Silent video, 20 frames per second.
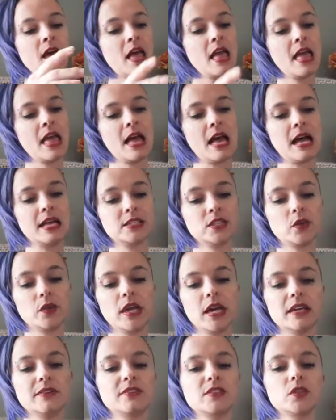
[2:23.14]
And so yeah,
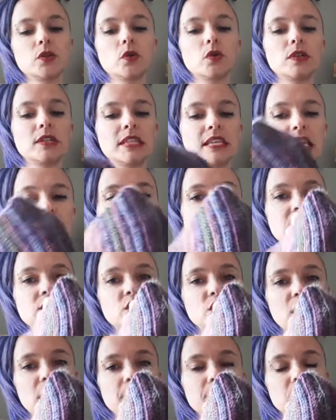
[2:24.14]
I've sewed the edge
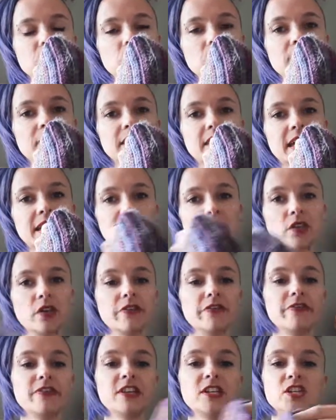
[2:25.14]
up, so that is all
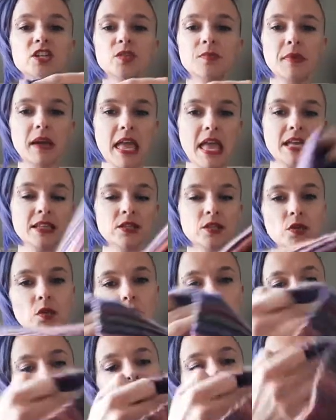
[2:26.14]
finished. My ends are
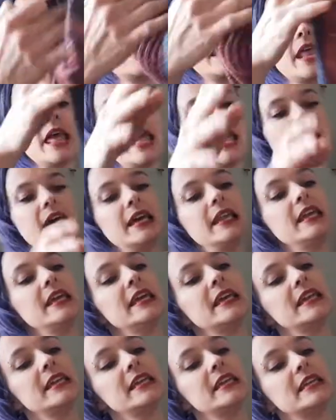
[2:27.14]
woven in, and
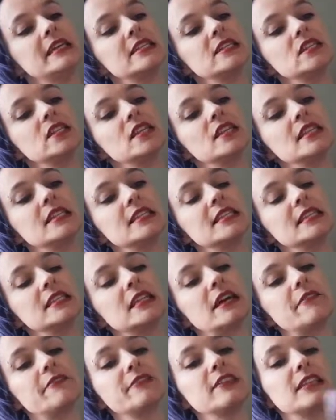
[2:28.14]
it is this
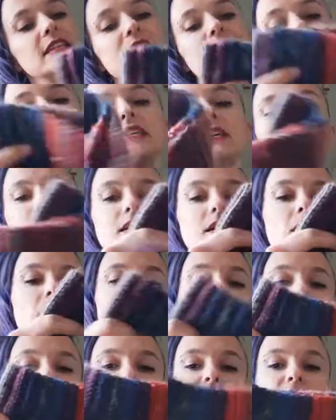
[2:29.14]
lovely,
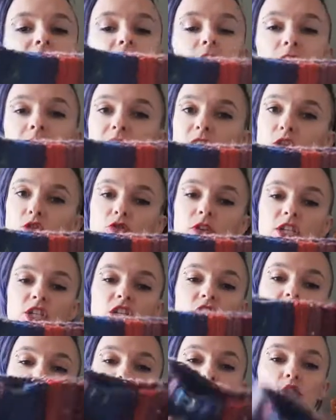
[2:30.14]
fairly
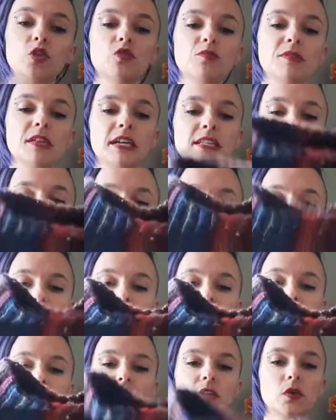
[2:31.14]
stretchy tube. That's as far
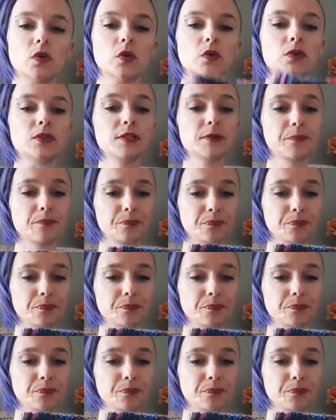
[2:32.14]
as it goes.